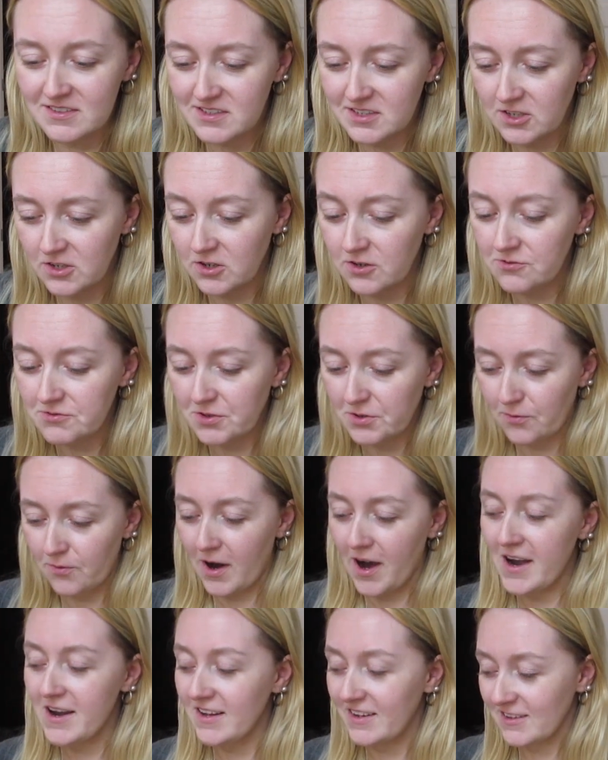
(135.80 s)
so the
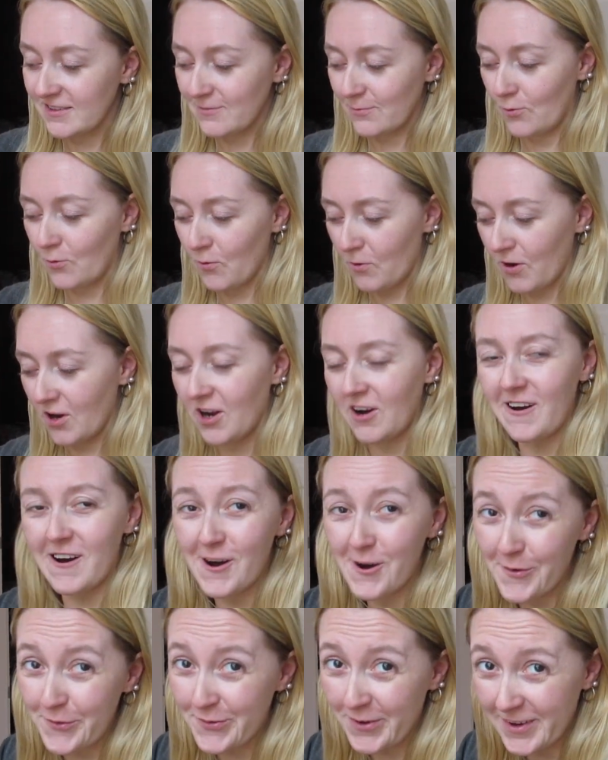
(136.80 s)
writing is worn
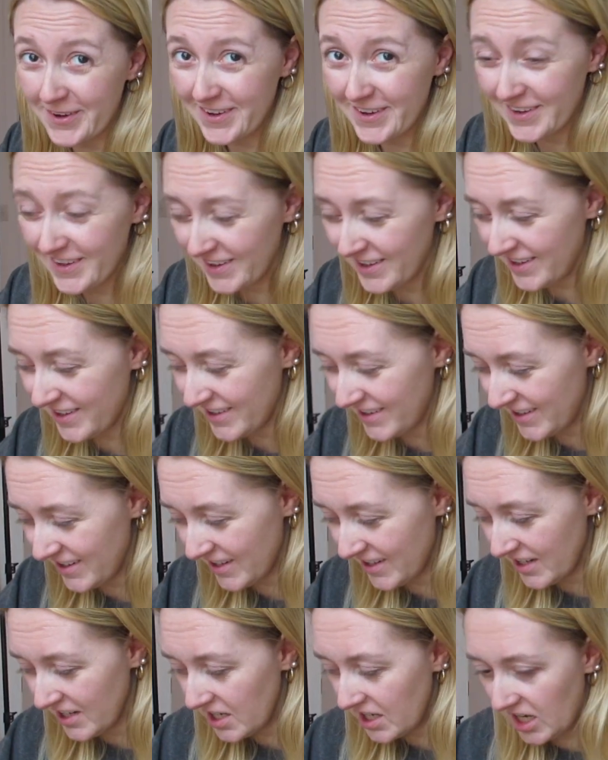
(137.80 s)
off.
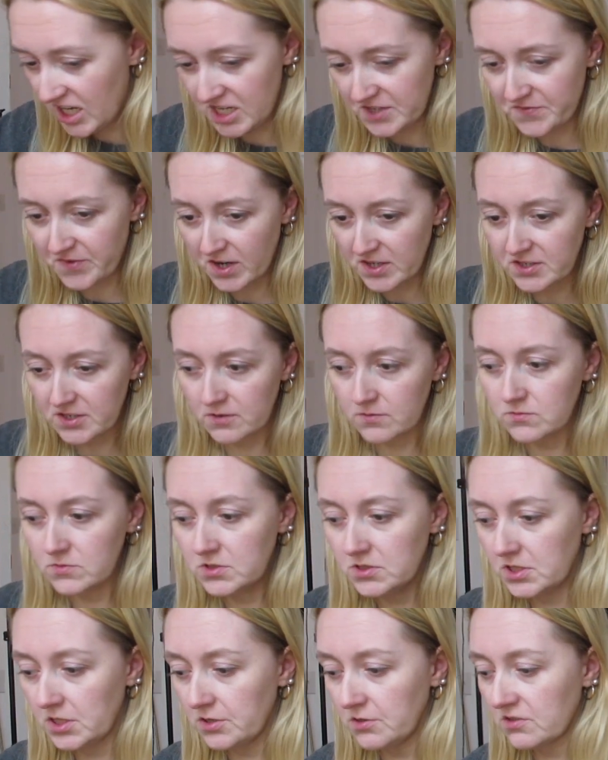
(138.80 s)
And if I don't
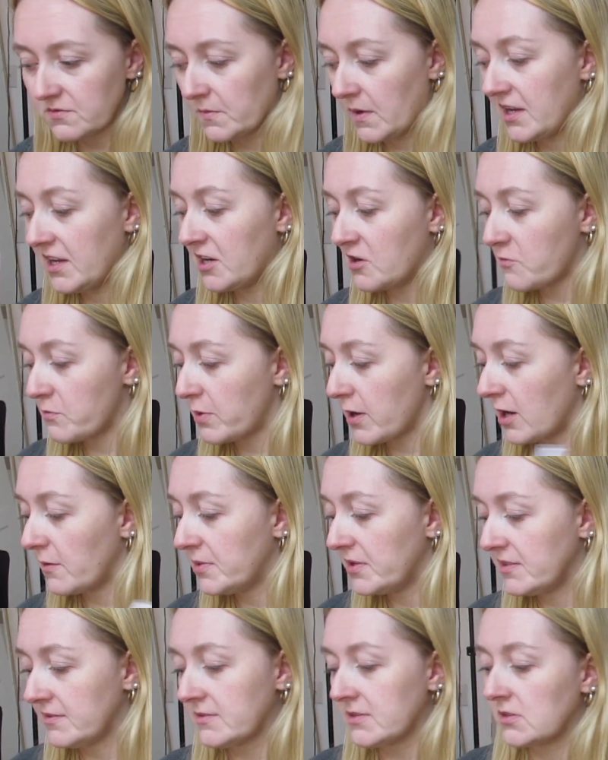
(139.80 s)
use my e.l.f. brow
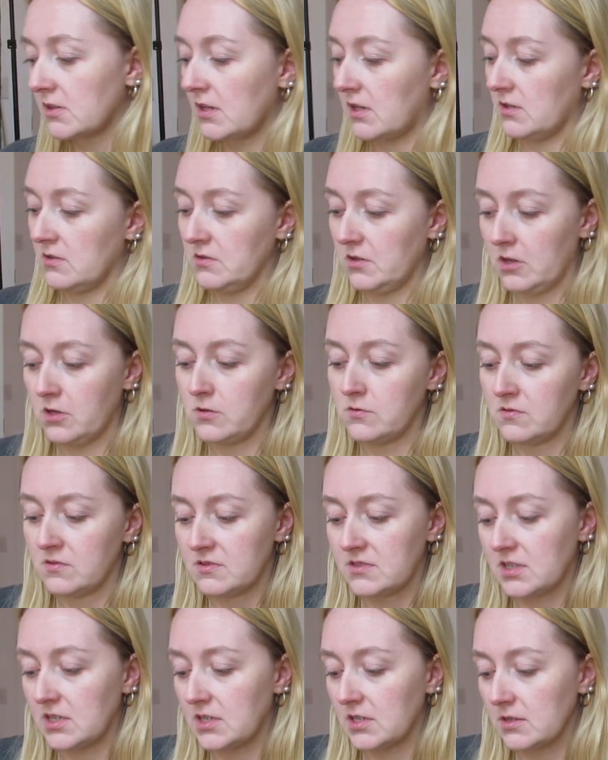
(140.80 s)
pencil, I'm gonna use
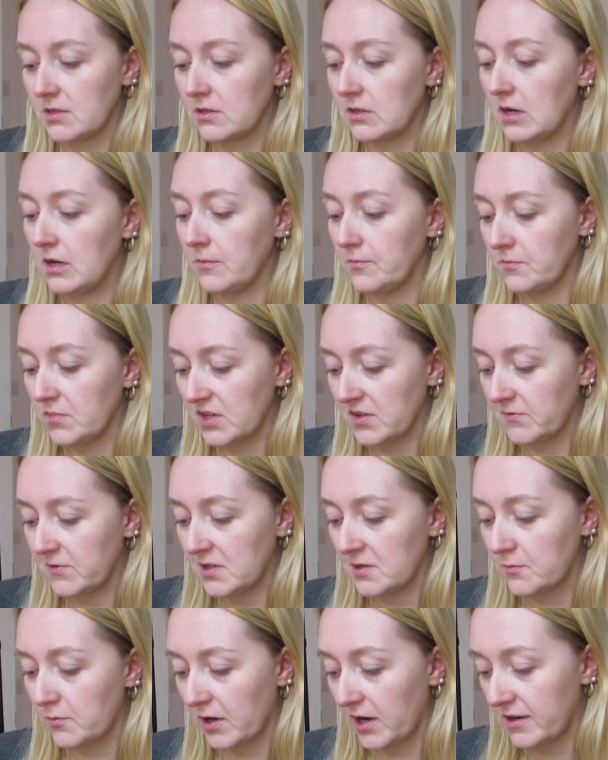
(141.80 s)
the other
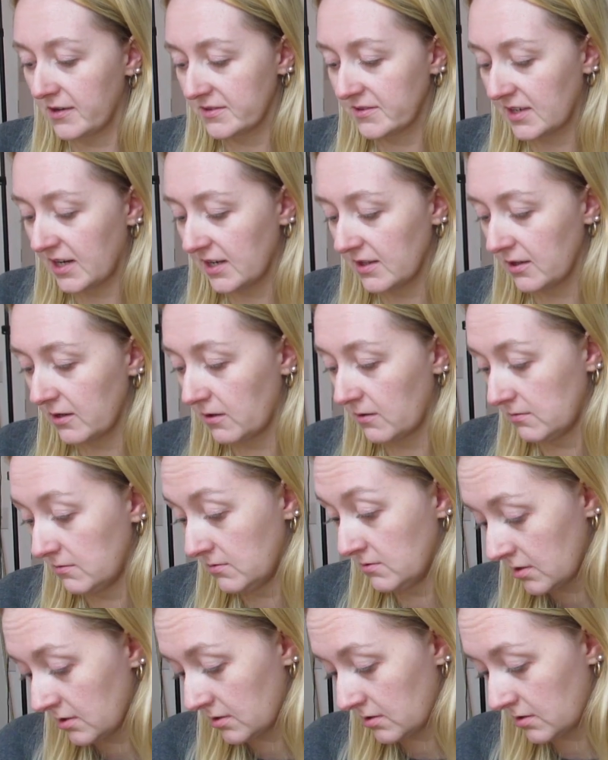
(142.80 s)
Benefit brow styler.
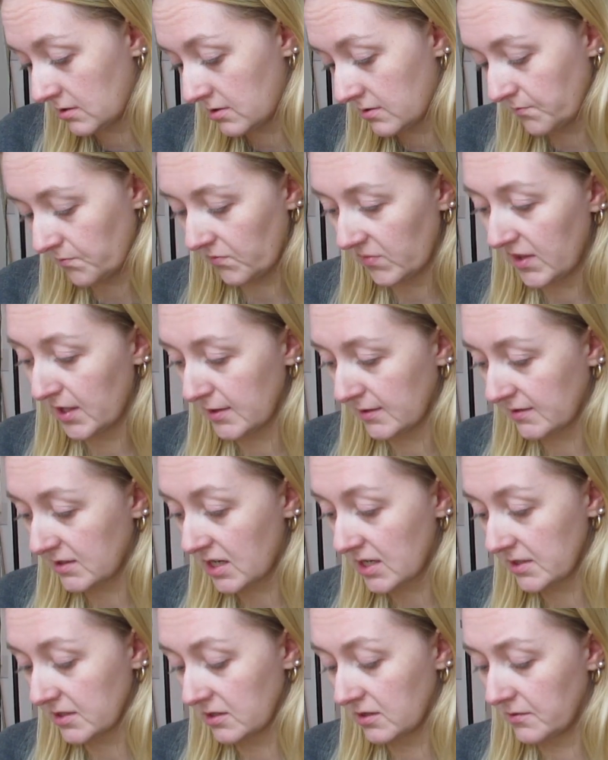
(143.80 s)
It's
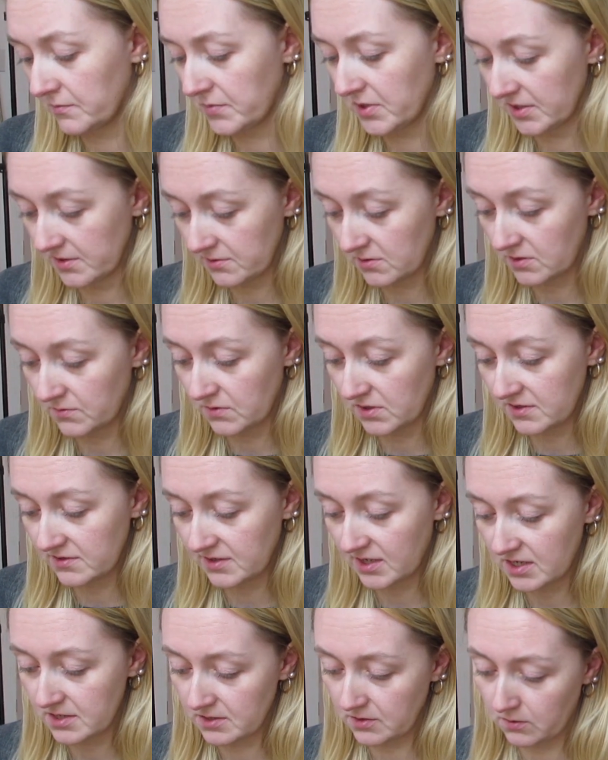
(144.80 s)
got the pencil on one
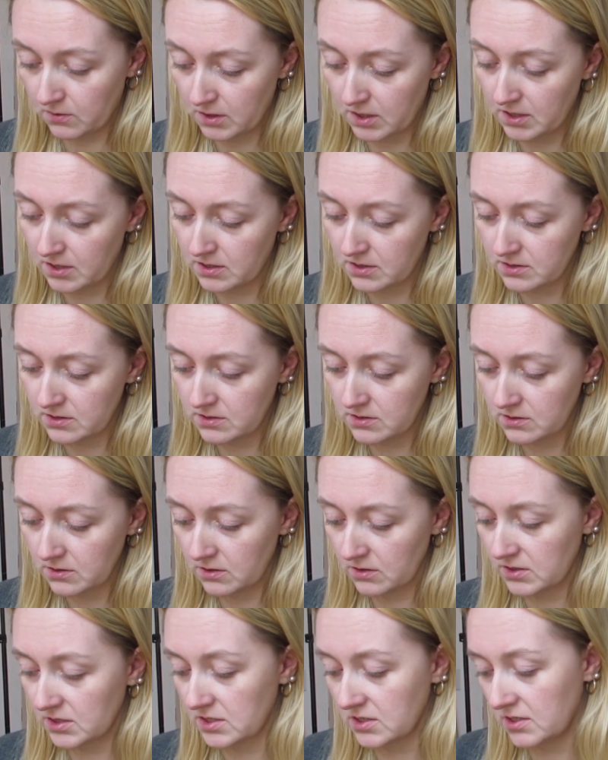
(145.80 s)
side, the crayon,
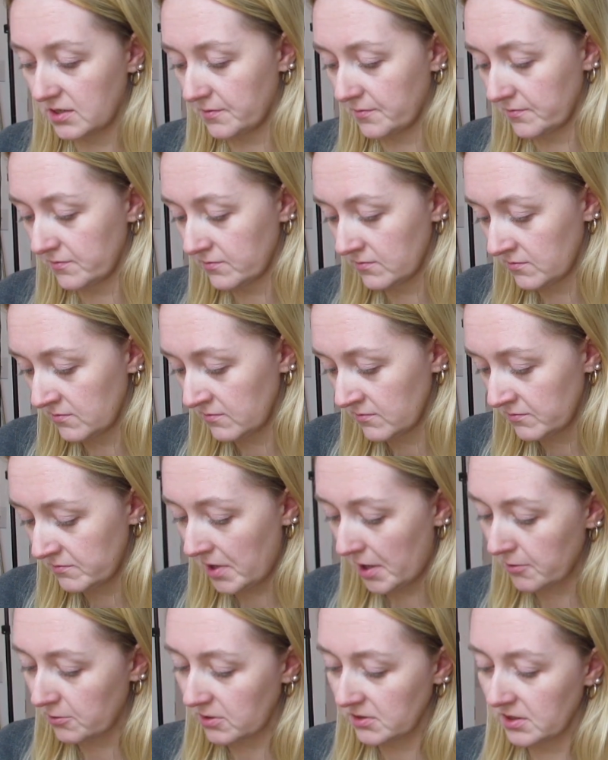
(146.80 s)
or the
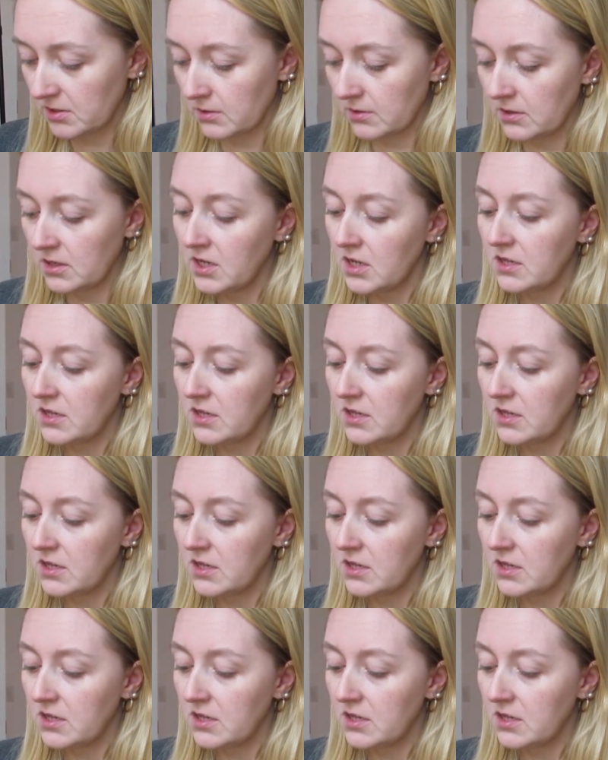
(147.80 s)
powder on the other.